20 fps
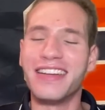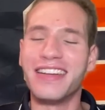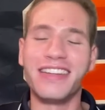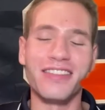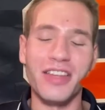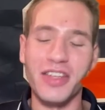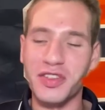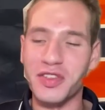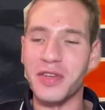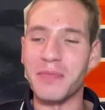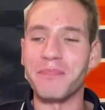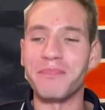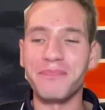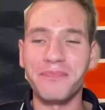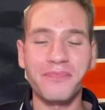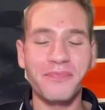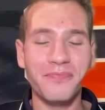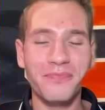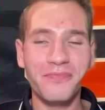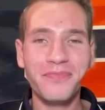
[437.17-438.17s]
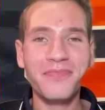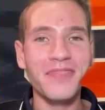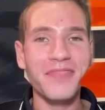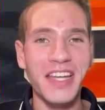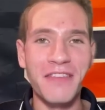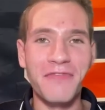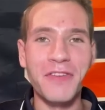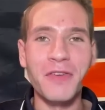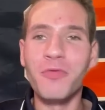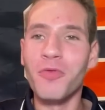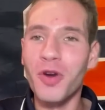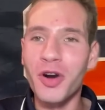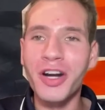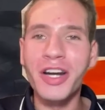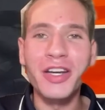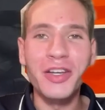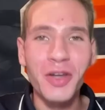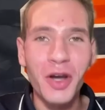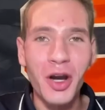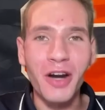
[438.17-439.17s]
listen, if you
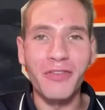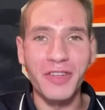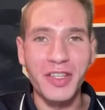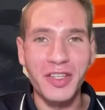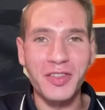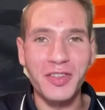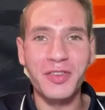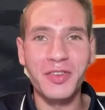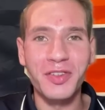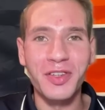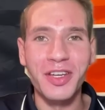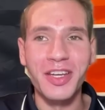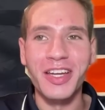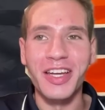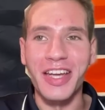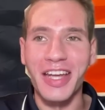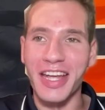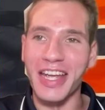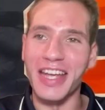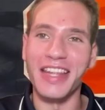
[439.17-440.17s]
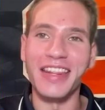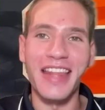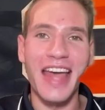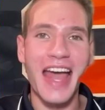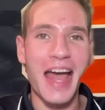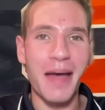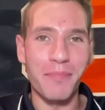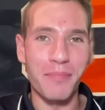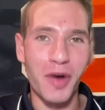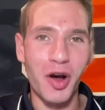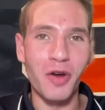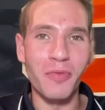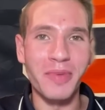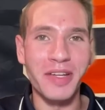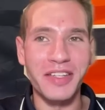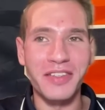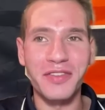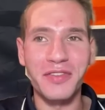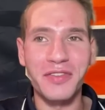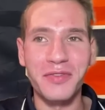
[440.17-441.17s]
weren't nervous in that
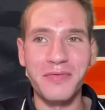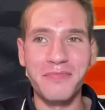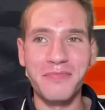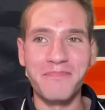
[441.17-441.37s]
moment,